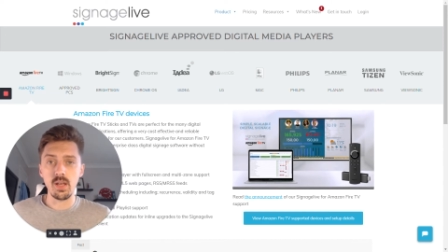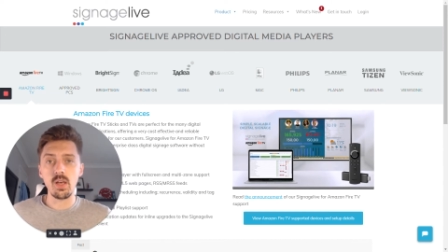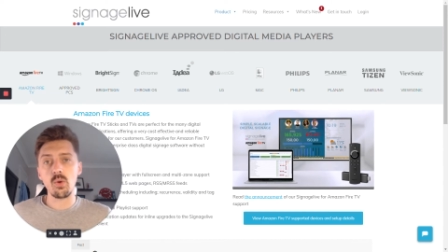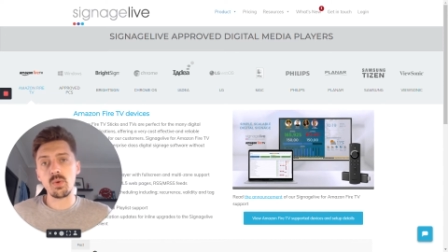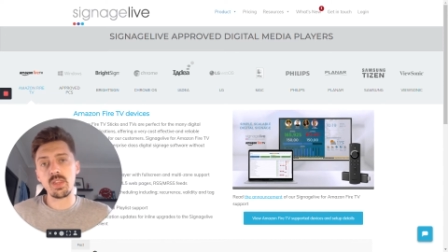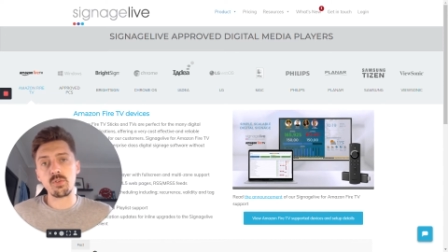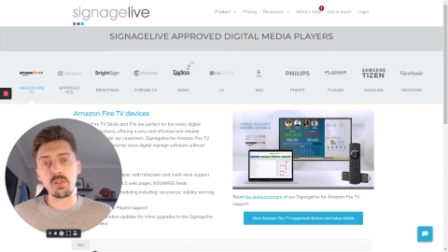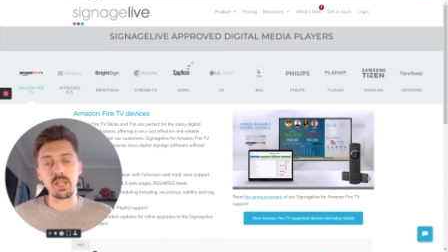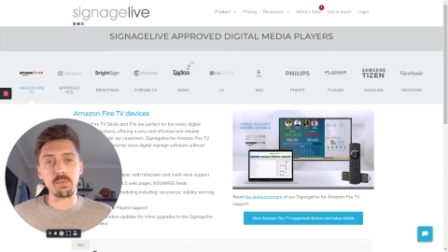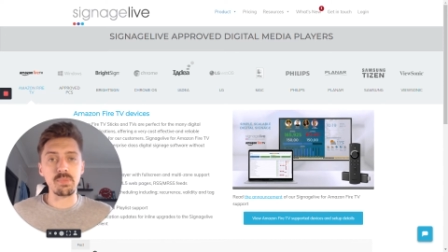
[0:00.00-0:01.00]
with
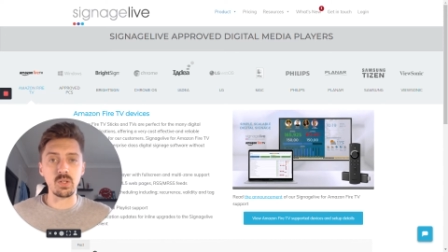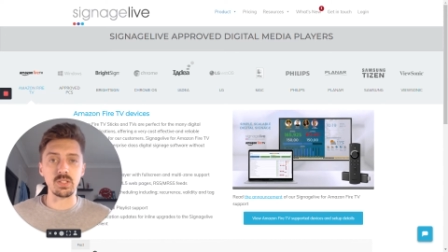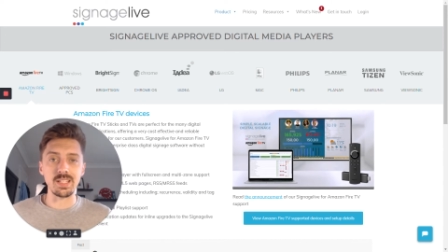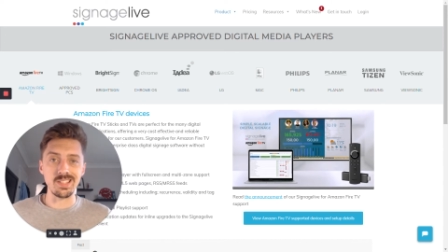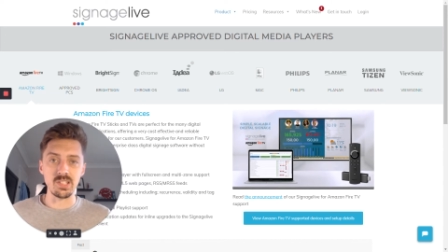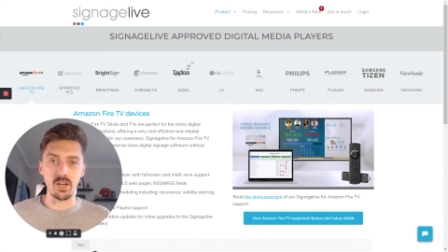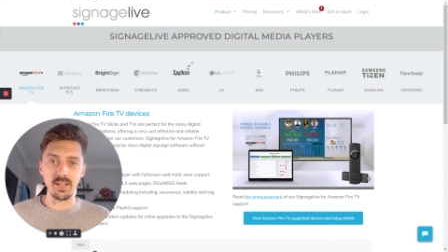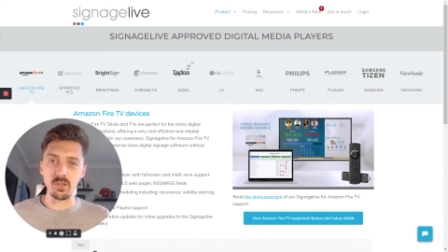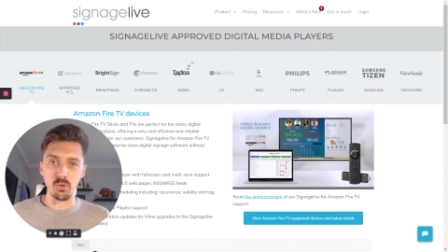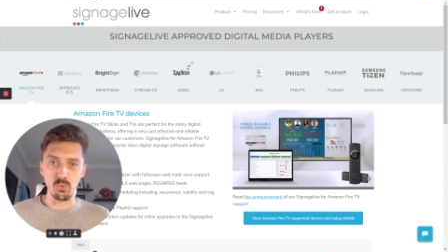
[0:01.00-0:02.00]
everything built inside
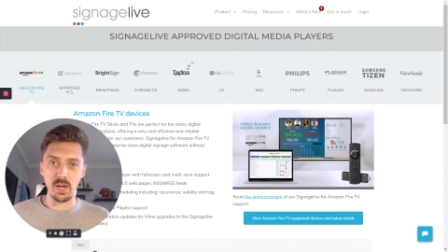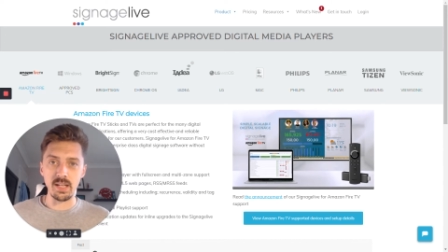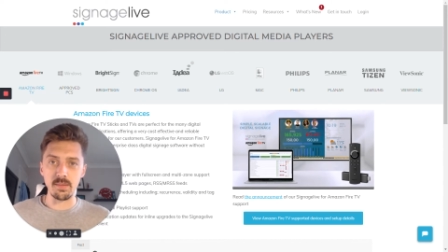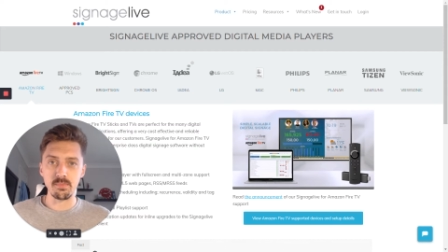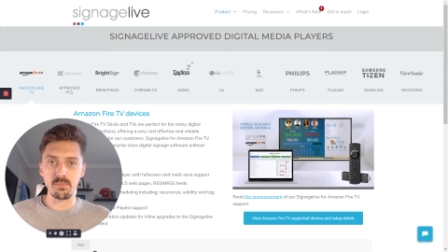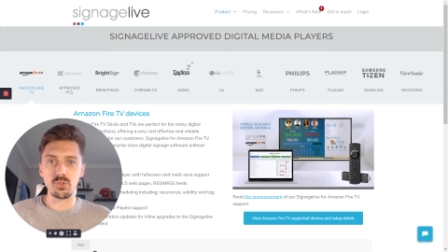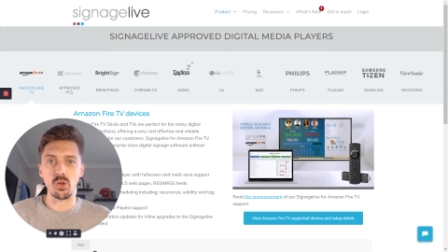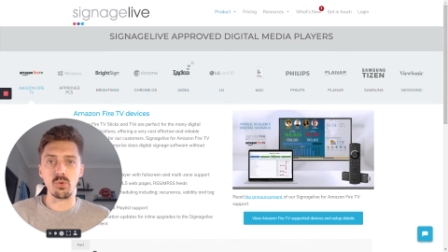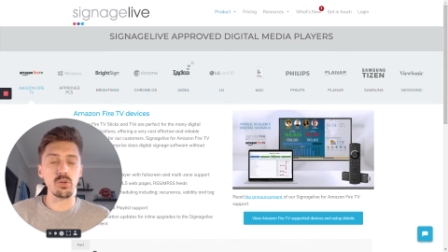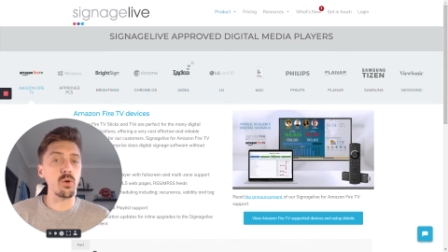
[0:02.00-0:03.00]
it already. So
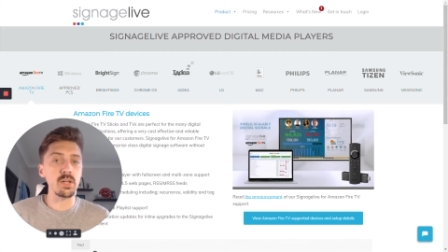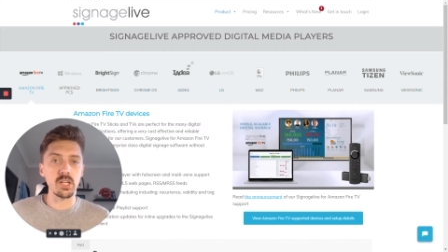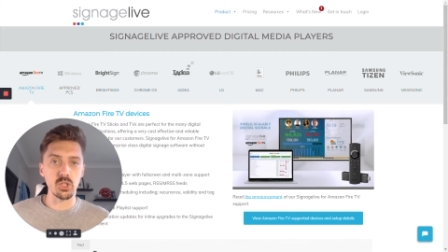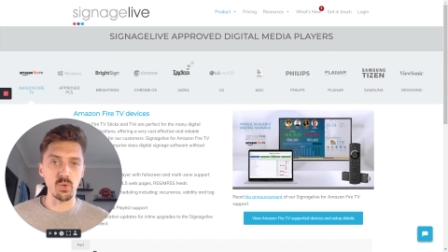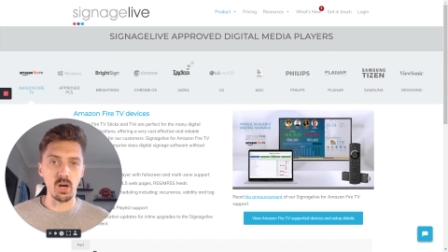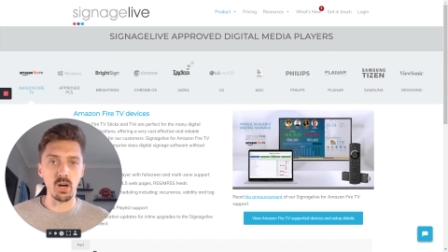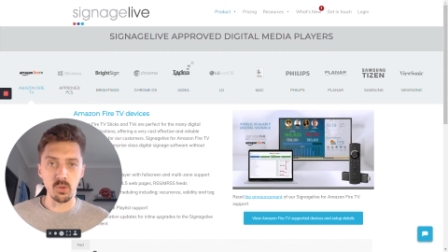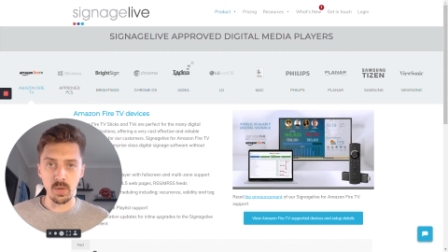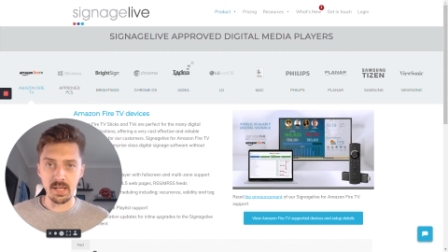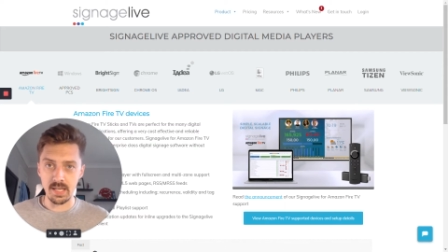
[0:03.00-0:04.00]
no additional
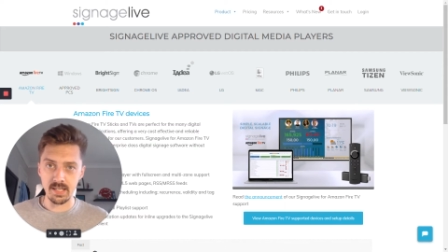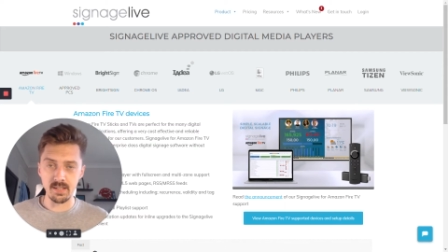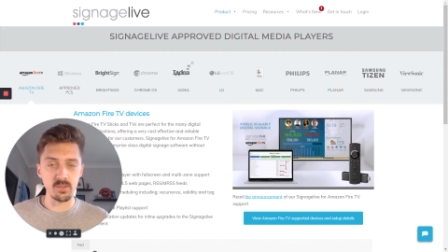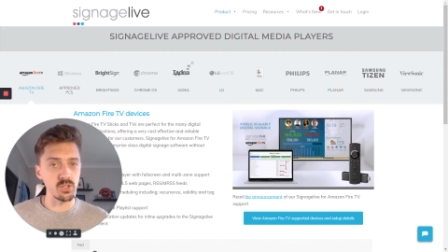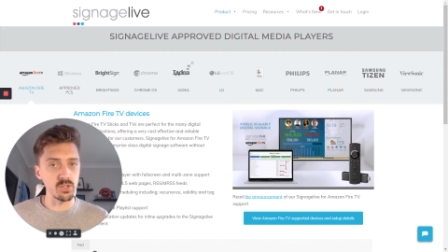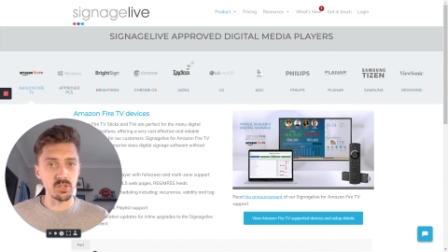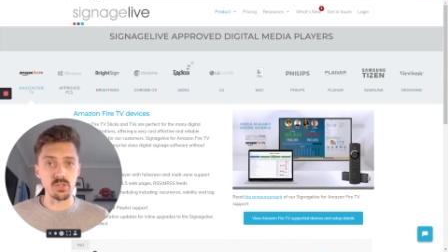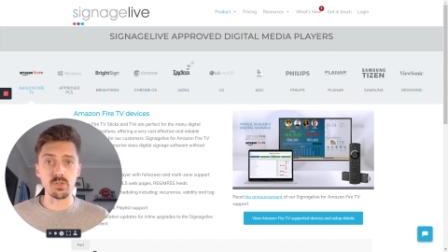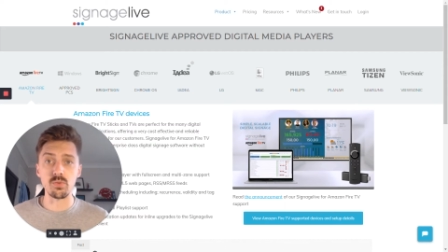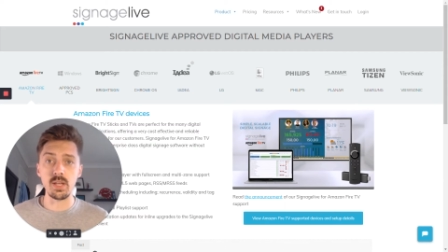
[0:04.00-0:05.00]
hardware needed, just the
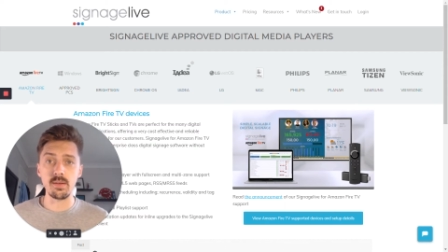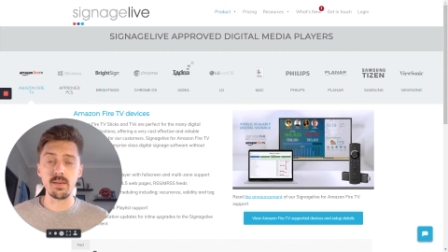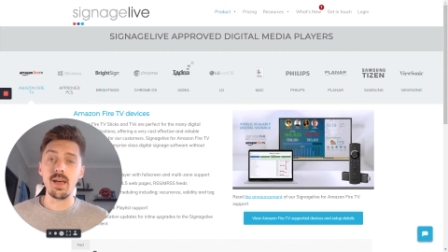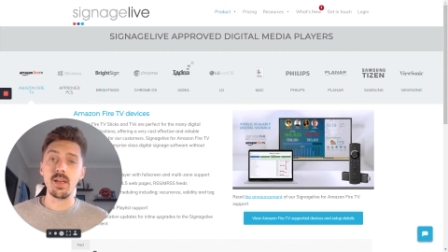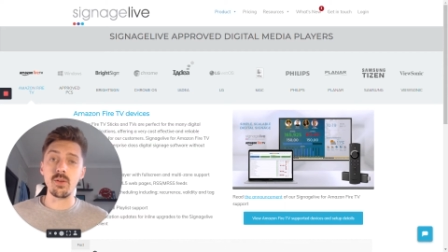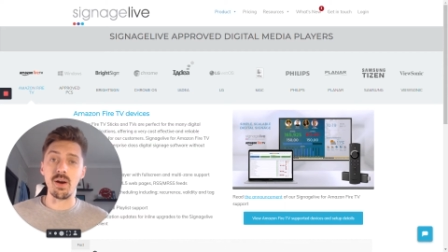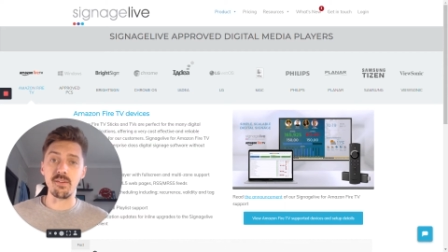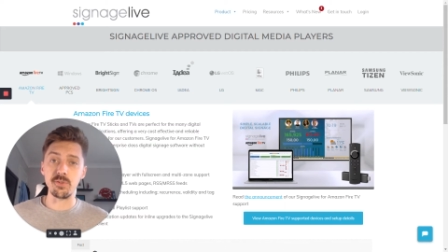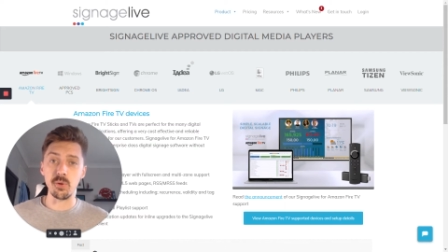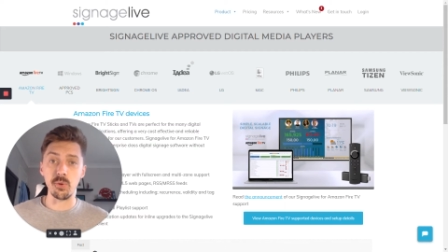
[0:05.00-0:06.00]
screen, you
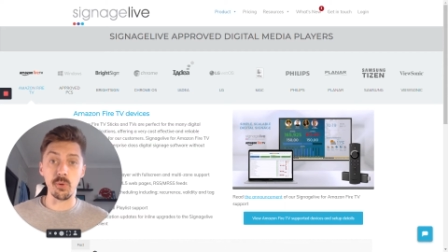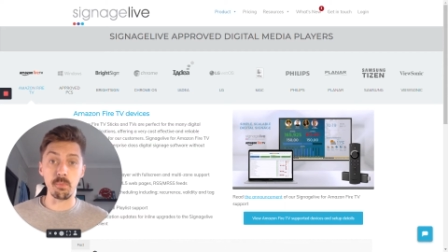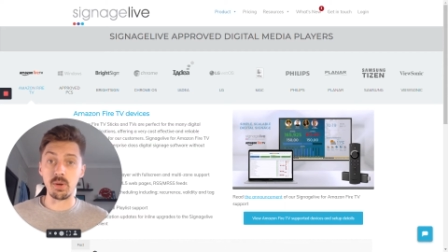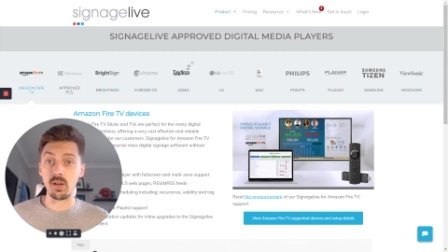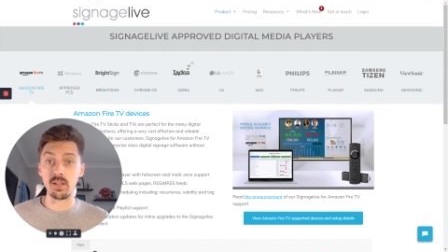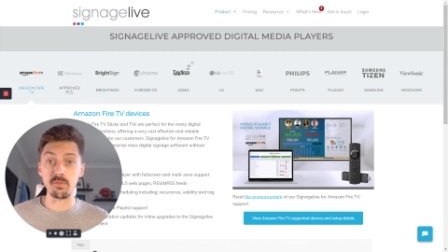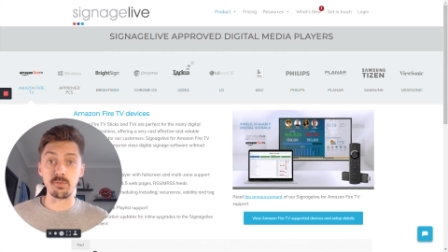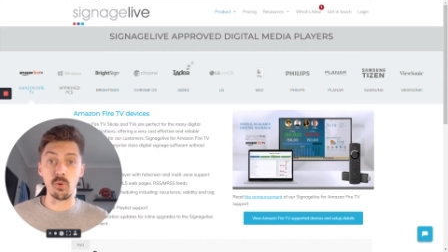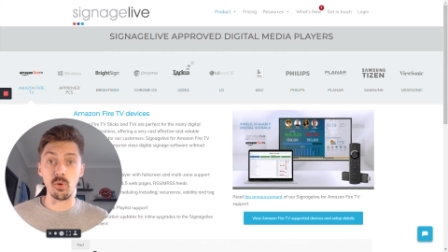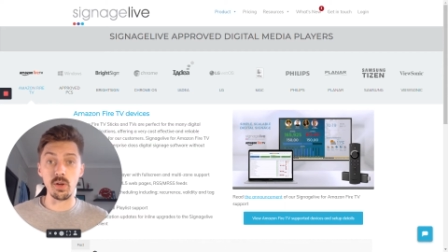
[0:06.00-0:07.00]
have your plug-in
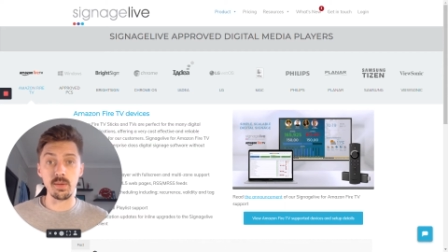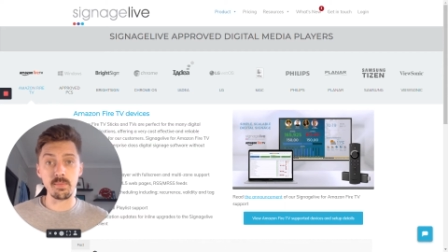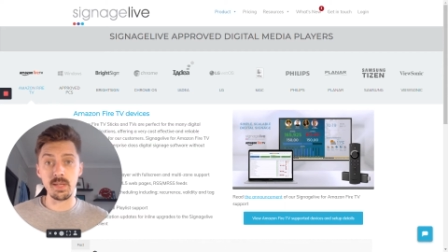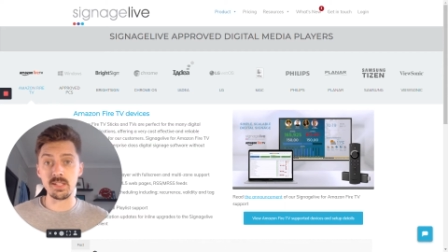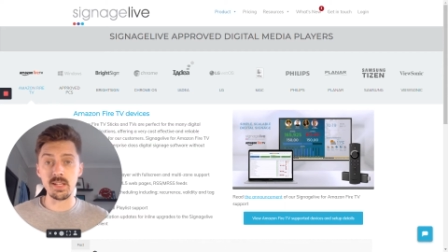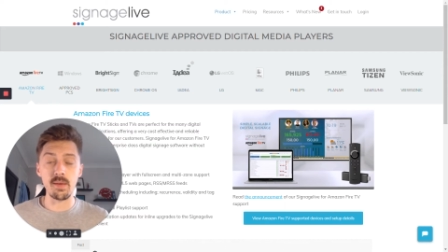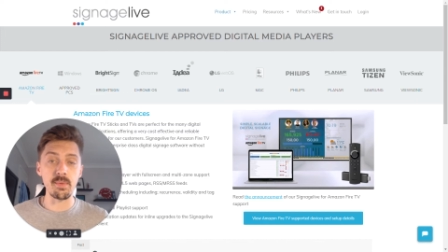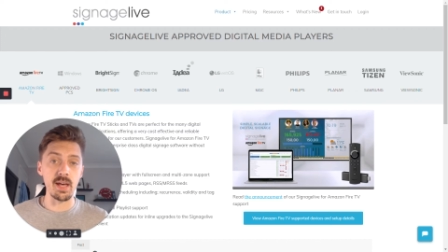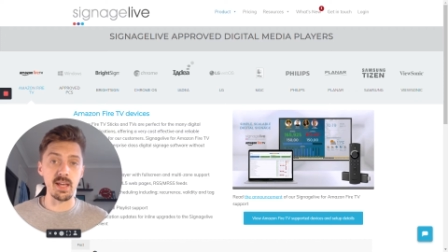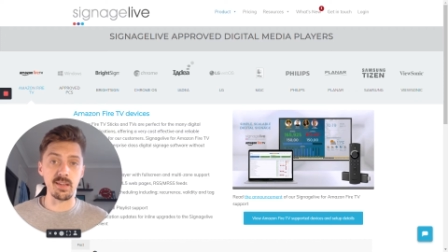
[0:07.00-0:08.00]
for internet
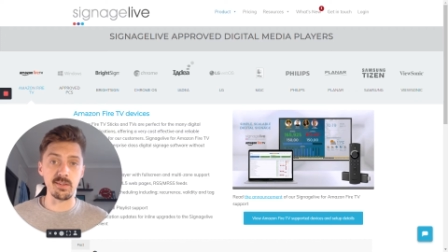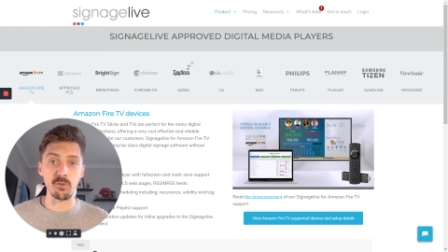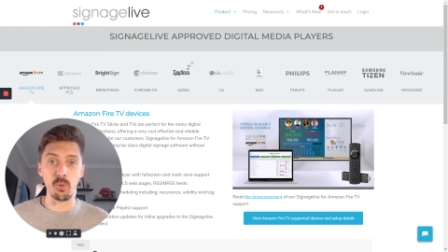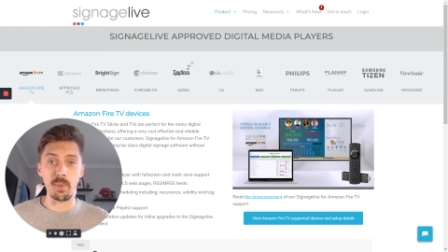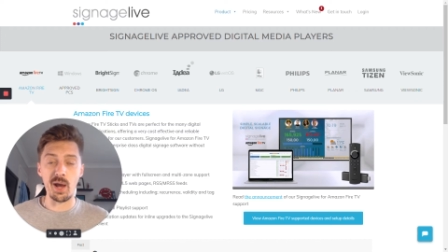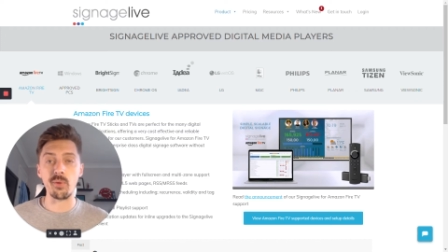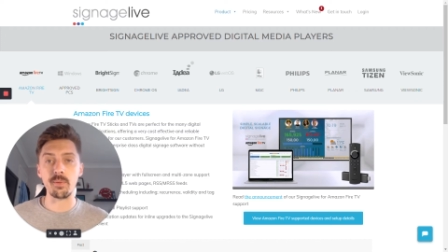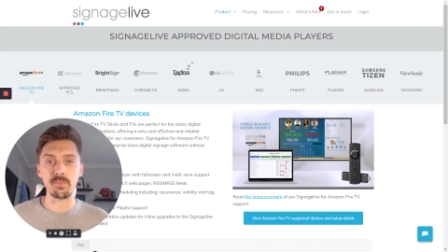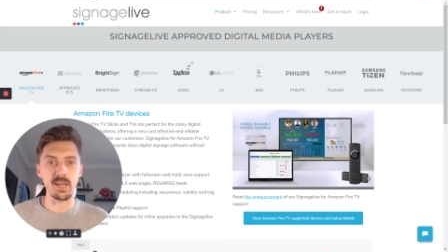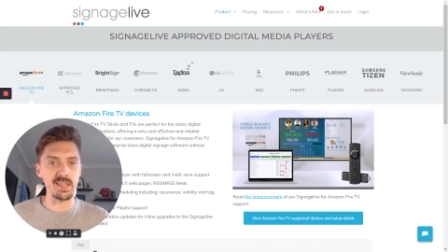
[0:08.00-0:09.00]
and for power,
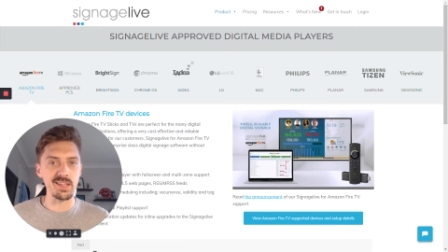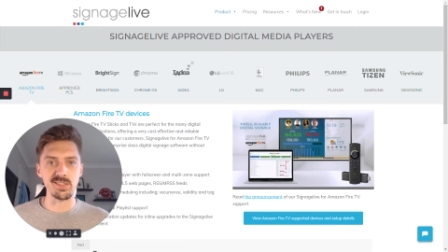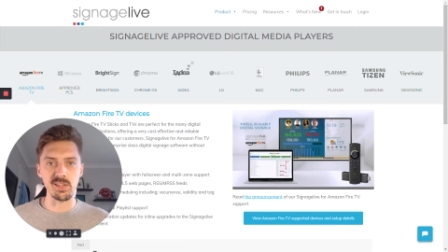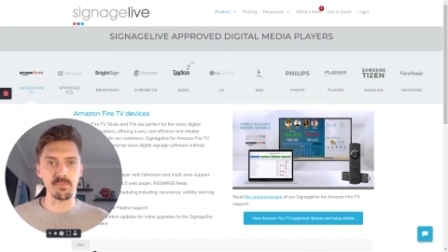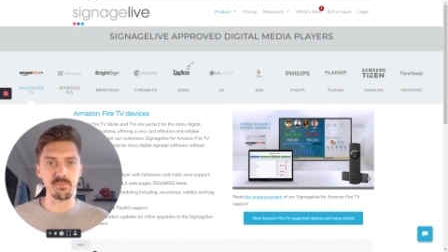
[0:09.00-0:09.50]
and that's it.